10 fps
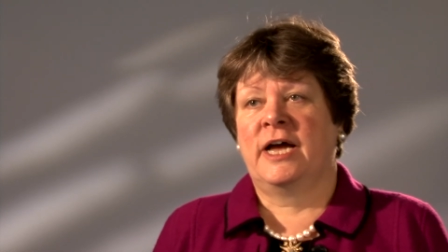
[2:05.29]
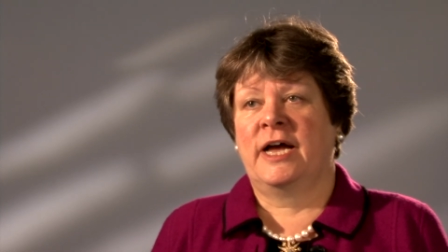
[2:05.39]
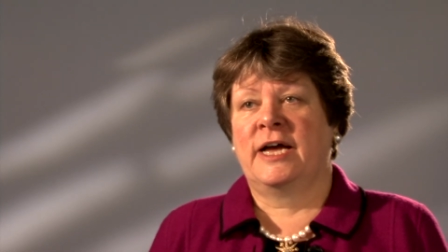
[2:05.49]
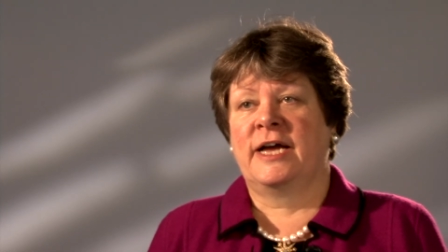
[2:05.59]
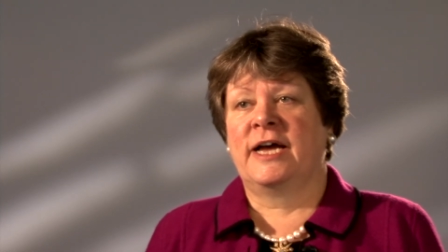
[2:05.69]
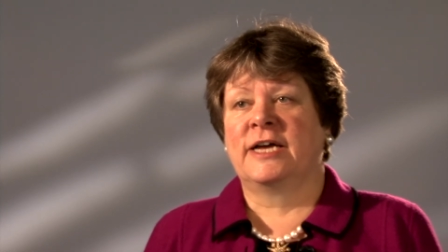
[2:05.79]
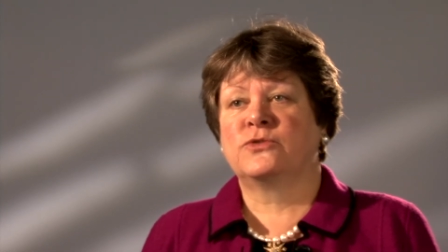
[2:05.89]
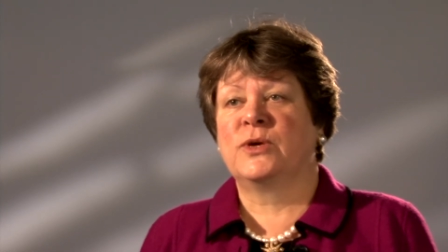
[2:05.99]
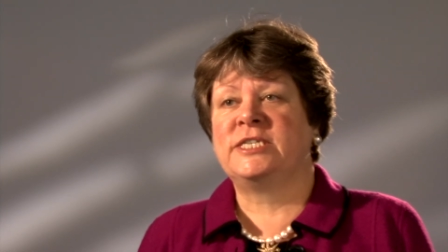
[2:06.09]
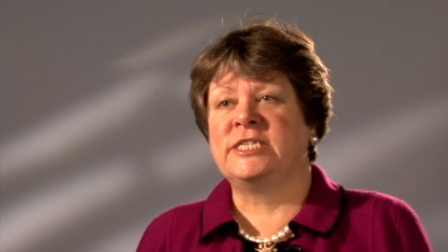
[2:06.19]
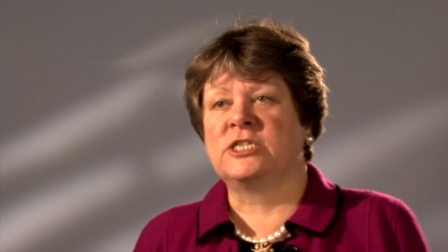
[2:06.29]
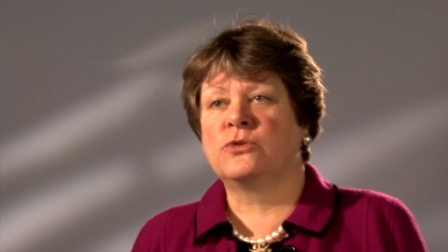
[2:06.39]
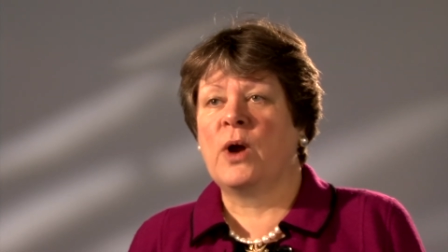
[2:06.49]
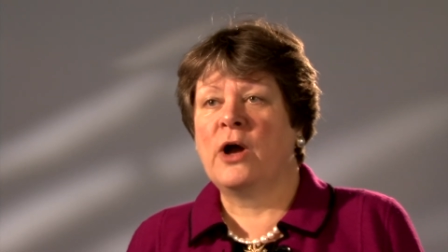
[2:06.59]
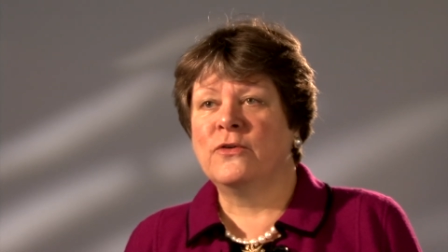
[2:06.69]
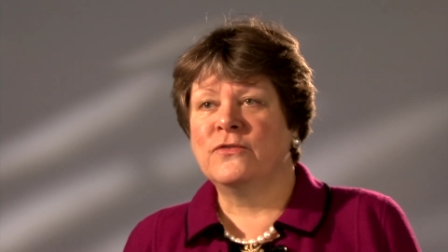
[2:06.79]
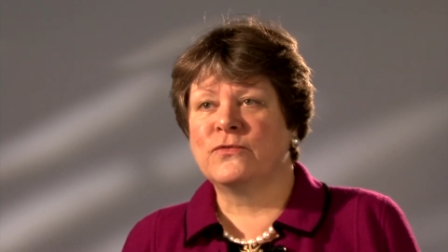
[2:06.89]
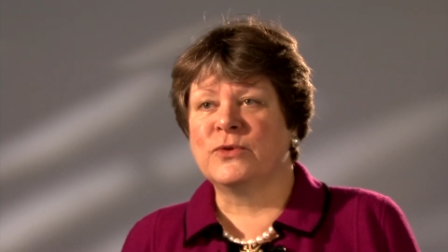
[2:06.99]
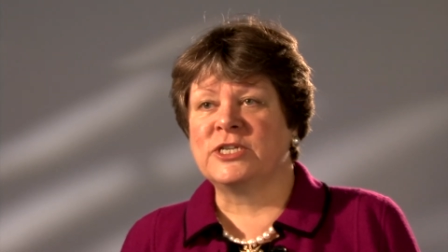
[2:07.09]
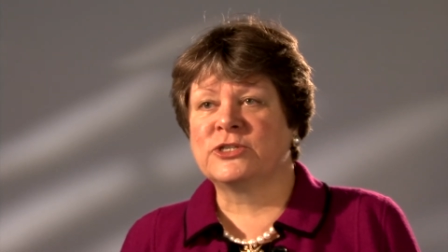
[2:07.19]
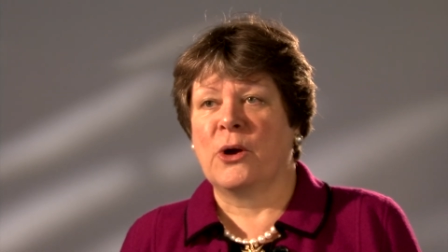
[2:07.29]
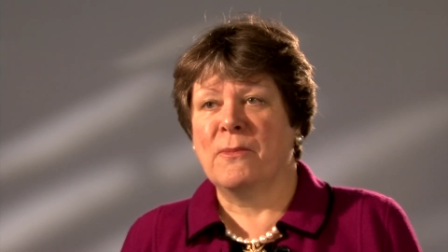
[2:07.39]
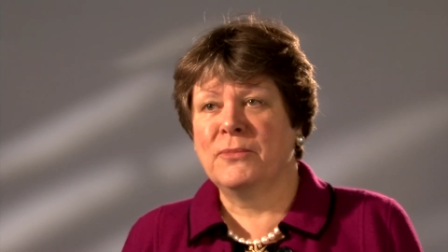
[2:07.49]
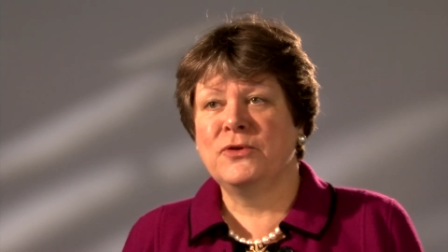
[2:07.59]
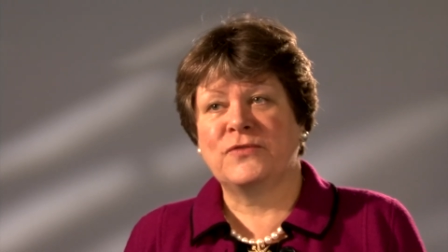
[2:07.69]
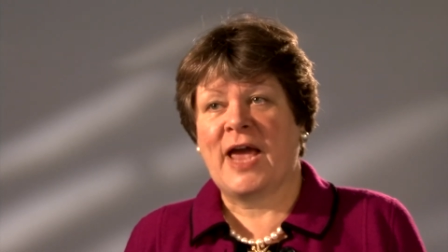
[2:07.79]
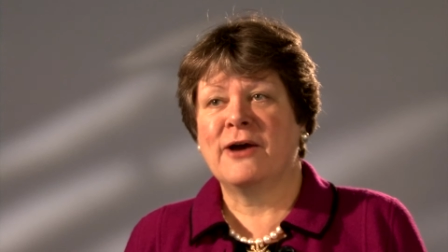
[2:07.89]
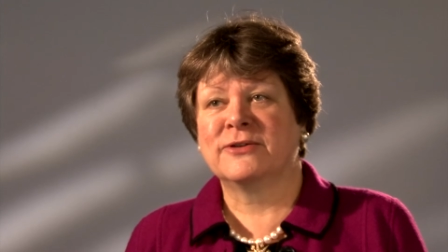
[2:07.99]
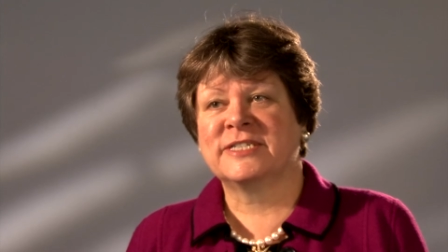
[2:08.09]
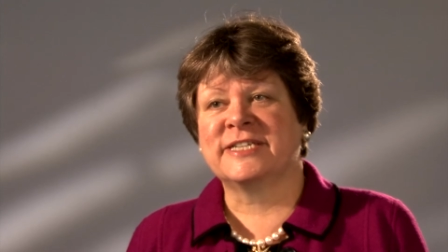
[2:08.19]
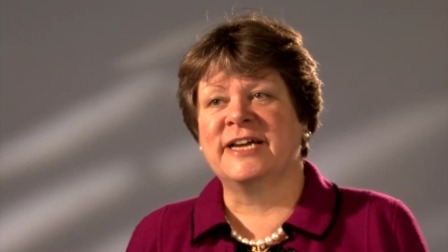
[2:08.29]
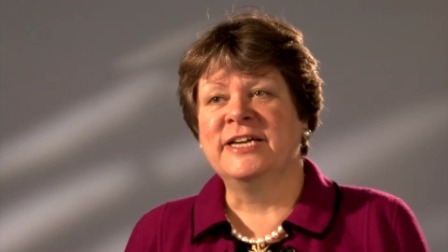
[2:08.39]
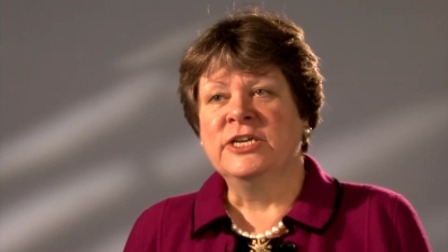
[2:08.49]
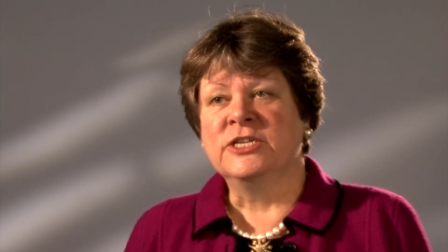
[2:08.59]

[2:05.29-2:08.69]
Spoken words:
2012, which got moved out to